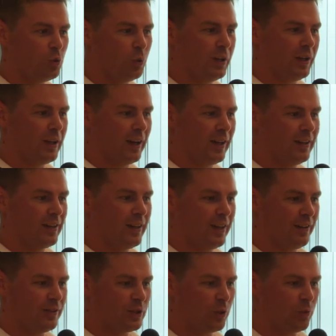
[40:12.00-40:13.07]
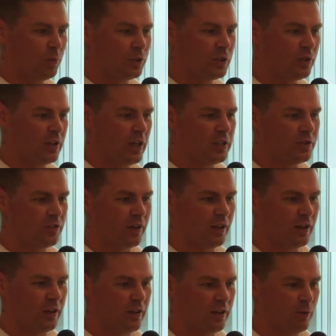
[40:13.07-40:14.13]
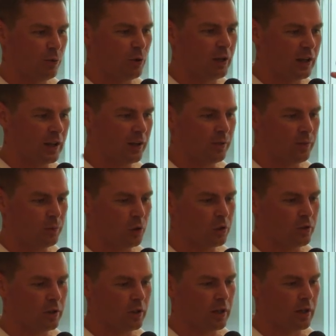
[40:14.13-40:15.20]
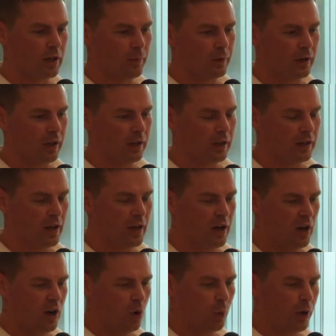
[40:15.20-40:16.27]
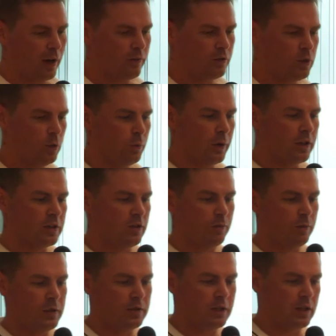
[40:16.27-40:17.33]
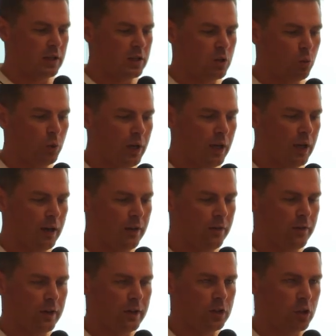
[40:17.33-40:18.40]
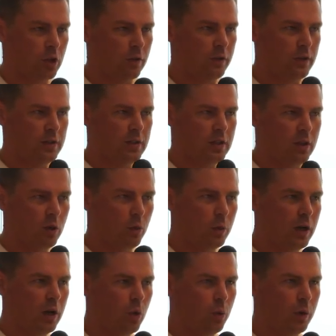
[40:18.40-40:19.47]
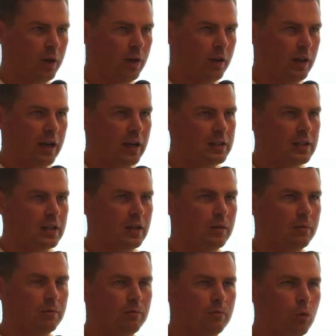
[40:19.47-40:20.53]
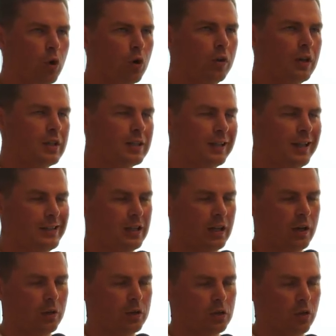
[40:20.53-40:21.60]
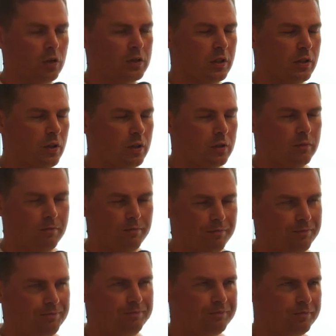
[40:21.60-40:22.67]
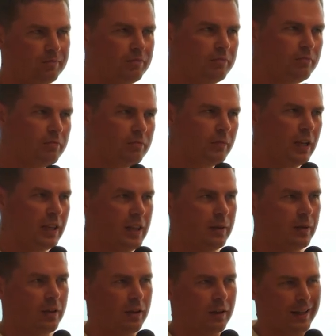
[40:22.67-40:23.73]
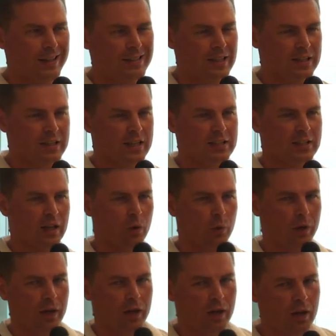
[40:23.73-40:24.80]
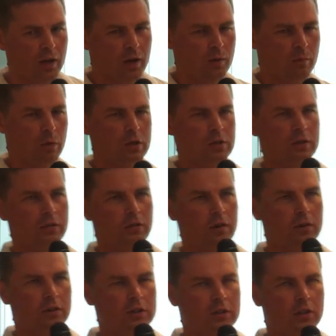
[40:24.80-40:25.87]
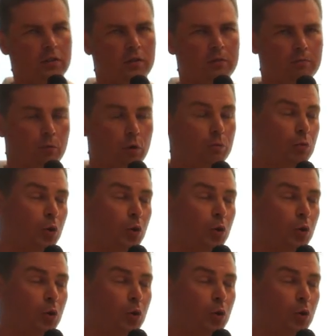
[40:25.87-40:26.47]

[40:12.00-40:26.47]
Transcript: we kind of have, so Postindustria, the company I lead, we have two parts of business. We have service, where we, like, it's more or less classic outsourcing, not in the classic sense, like we mostly focus on